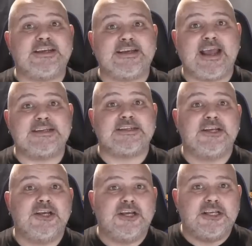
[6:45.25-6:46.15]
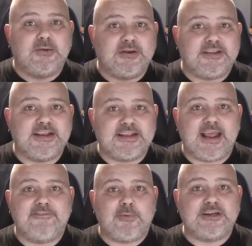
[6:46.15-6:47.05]
and gas, you would think
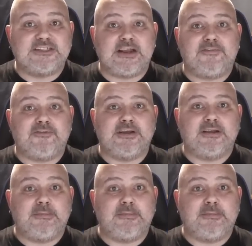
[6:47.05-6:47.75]
that everyone is suffering.